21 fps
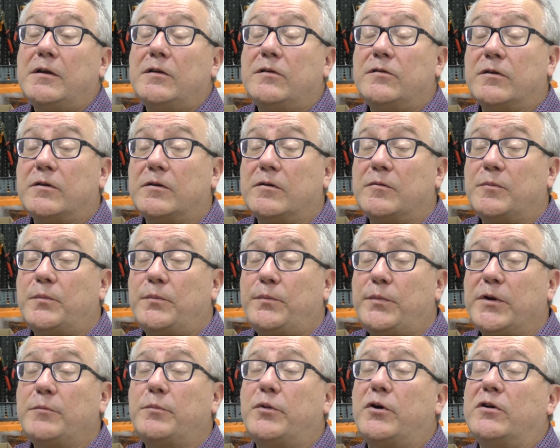So a
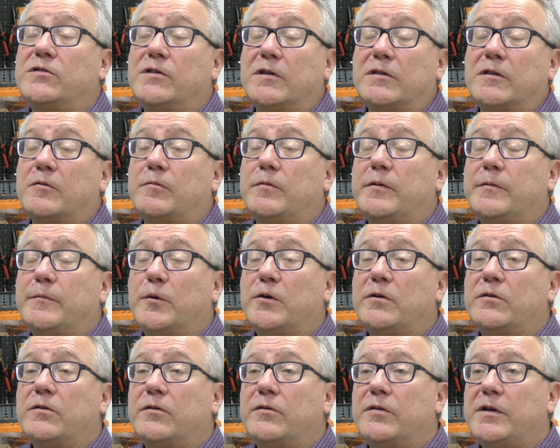big project that we
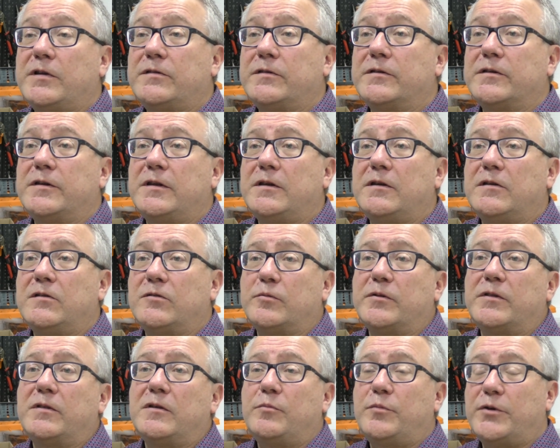worked on recently is
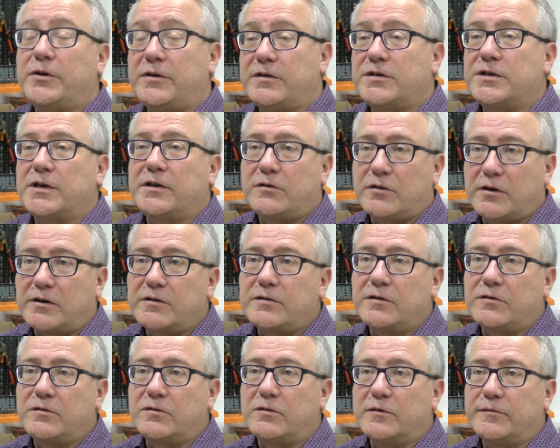with the British
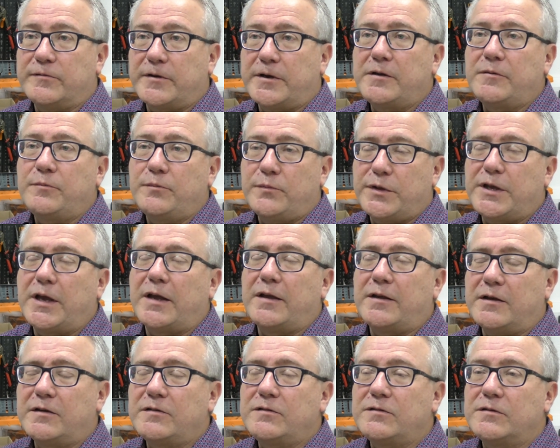Antarctic Survey,
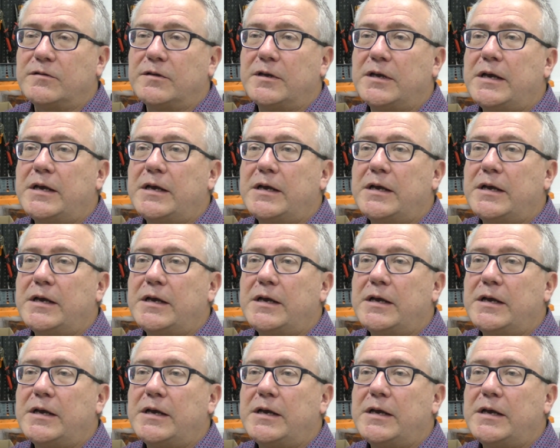BAS.